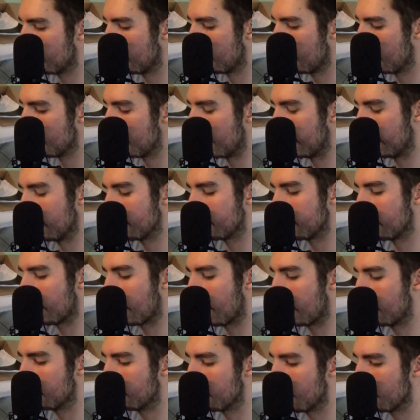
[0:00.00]
I mean, I guess I
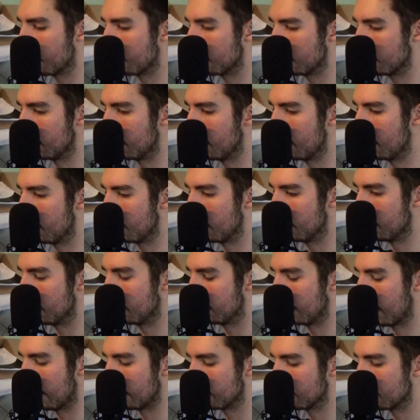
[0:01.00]
kind of covered it in the
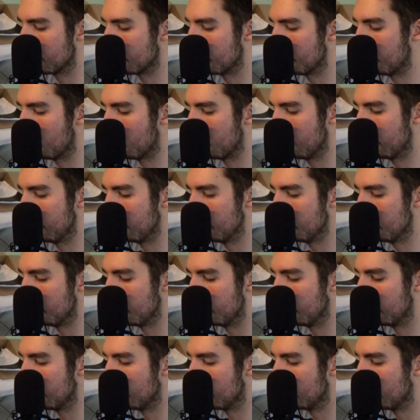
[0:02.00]
last point,
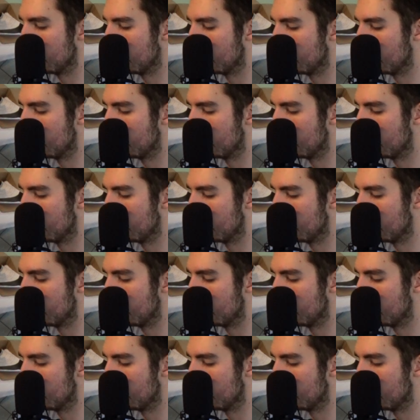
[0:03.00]
but